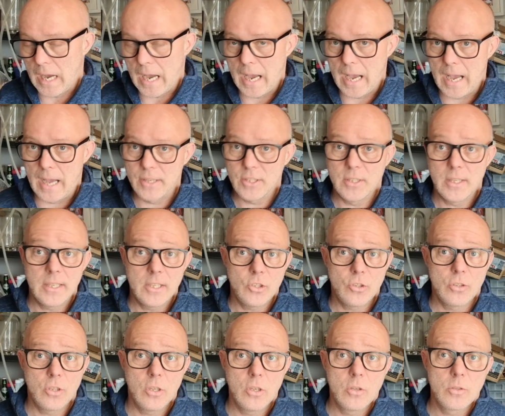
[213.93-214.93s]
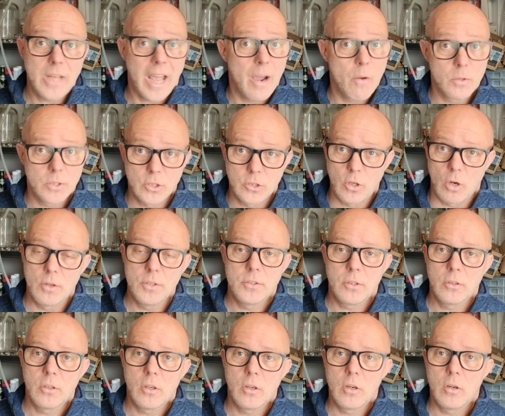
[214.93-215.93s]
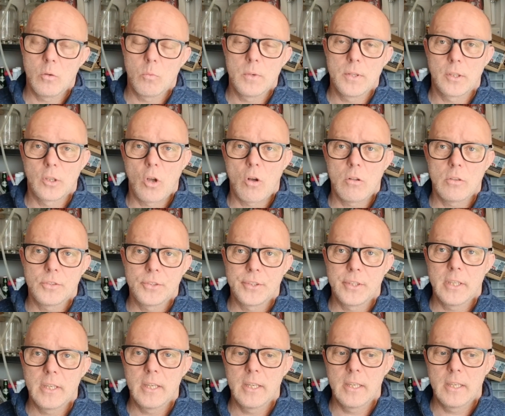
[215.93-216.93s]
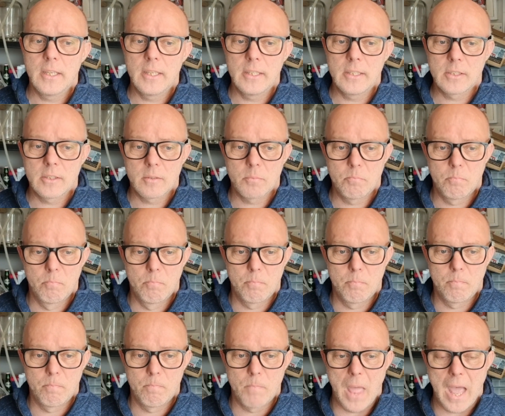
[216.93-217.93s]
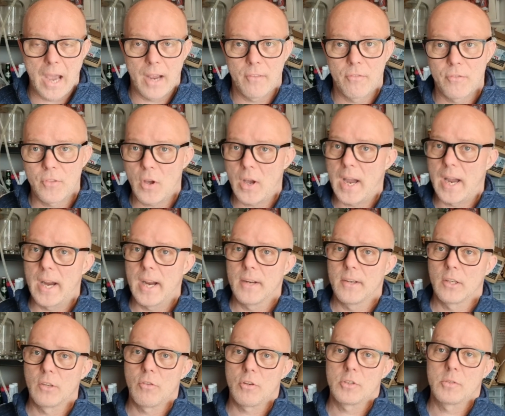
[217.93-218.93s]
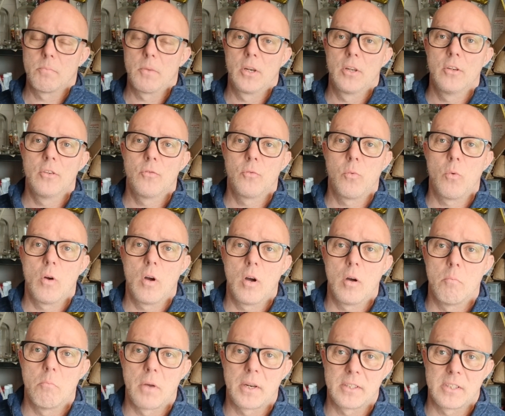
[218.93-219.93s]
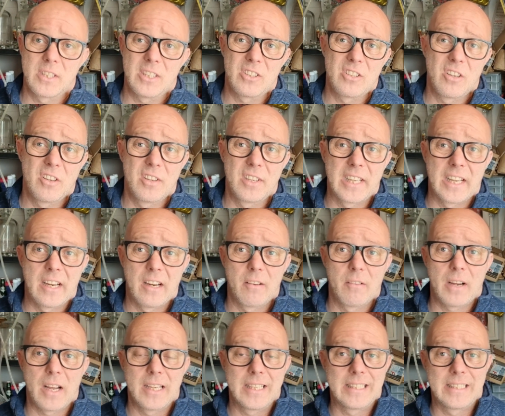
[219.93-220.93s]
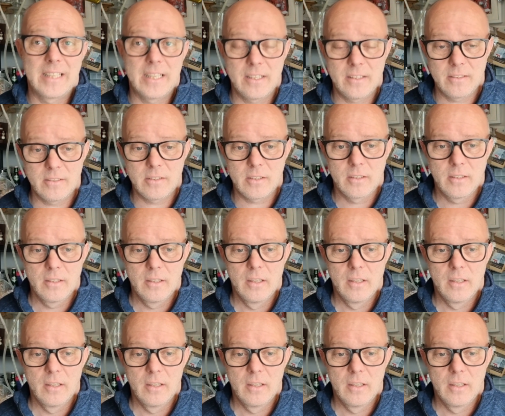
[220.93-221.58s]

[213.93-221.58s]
Uh, yeast use, I was going to go with the Kolsch yeast. I thought I had a cross Maloof one, but as it turned out, I didn't.